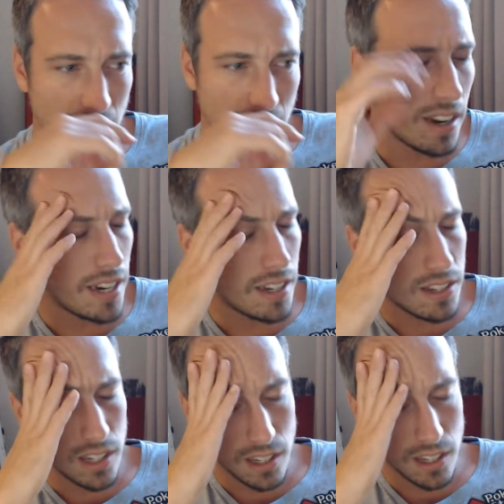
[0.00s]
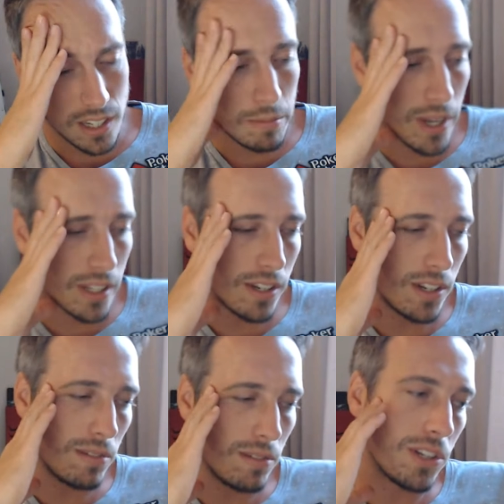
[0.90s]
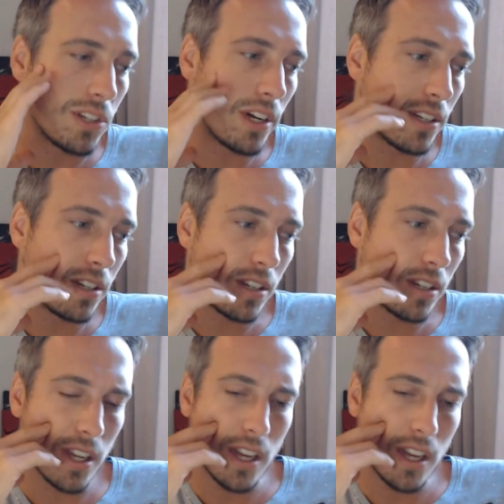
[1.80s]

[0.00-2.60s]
I hadn't seen the podcast he did with Sauce.